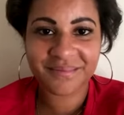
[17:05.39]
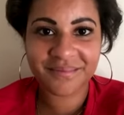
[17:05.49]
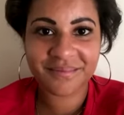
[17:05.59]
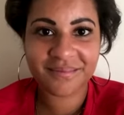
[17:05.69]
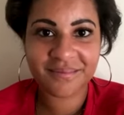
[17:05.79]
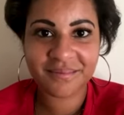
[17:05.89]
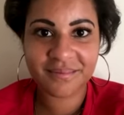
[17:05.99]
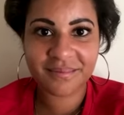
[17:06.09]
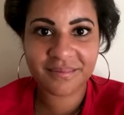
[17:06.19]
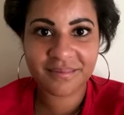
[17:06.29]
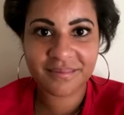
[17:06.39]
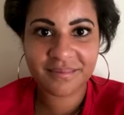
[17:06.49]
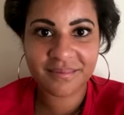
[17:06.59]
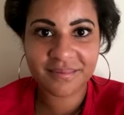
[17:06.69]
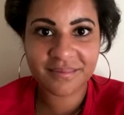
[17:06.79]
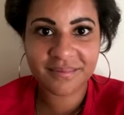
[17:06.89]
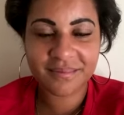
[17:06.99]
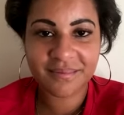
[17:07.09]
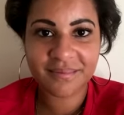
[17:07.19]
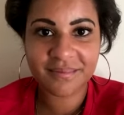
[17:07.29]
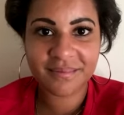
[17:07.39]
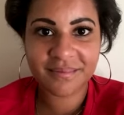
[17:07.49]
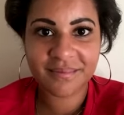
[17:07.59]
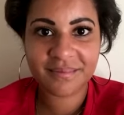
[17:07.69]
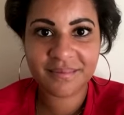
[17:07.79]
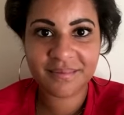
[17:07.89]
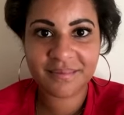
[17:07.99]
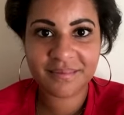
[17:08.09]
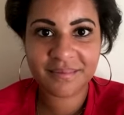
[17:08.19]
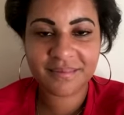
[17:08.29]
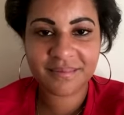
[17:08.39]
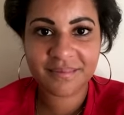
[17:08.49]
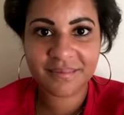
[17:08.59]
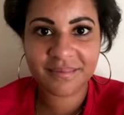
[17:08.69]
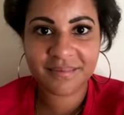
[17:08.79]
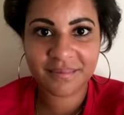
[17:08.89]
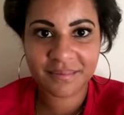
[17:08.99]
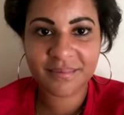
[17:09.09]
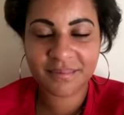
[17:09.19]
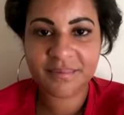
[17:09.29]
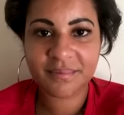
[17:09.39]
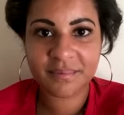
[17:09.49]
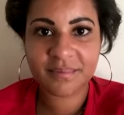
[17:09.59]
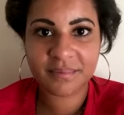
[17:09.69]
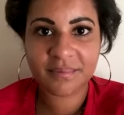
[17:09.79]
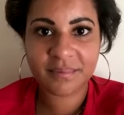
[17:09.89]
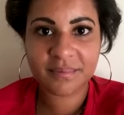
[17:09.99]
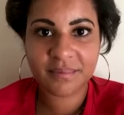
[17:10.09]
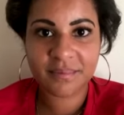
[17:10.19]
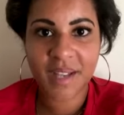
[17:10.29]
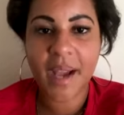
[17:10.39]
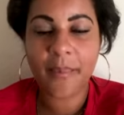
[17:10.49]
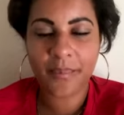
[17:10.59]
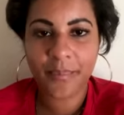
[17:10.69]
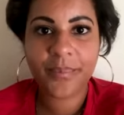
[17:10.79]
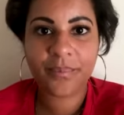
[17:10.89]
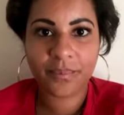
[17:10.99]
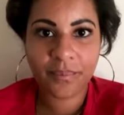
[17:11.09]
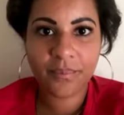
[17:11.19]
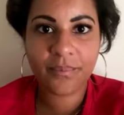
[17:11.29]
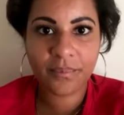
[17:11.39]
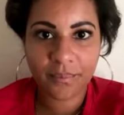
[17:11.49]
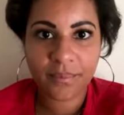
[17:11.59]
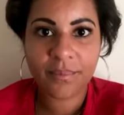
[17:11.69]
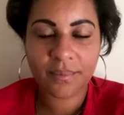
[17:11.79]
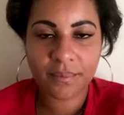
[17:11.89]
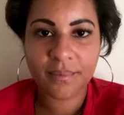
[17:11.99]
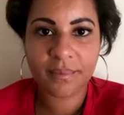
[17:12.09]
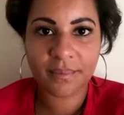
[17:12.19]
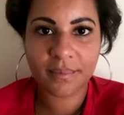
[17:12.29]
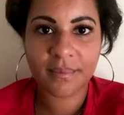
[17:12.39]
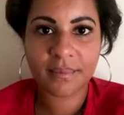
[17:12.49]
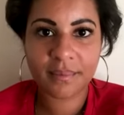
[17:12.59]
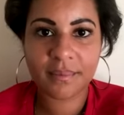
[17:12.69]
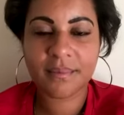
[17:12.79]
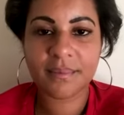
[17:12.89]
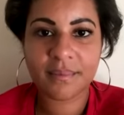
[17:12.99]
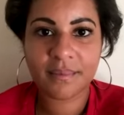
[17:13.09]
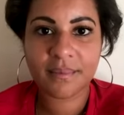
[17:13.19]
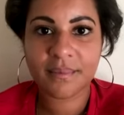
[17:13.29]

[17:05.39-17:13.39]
[no speech]